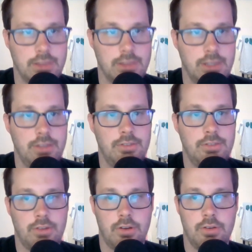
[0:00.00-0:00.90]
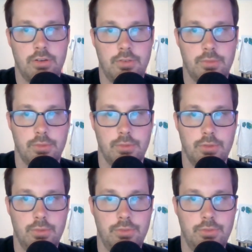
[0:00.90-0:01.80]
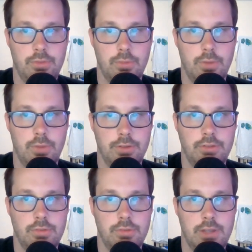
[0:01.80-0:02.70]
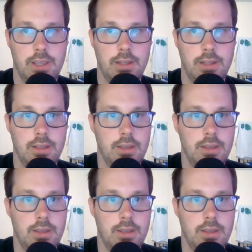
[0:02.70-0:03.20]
these are for those who are wanting to create.